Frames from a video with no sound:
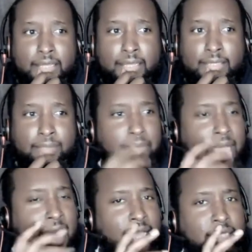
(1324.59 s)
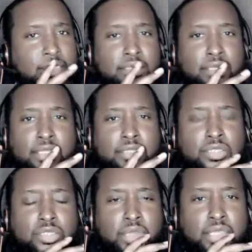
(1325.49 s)
Uh, the mind is a
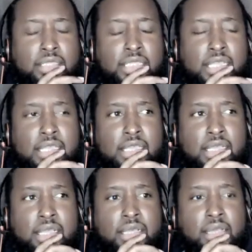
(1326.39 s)
is a tricky thing.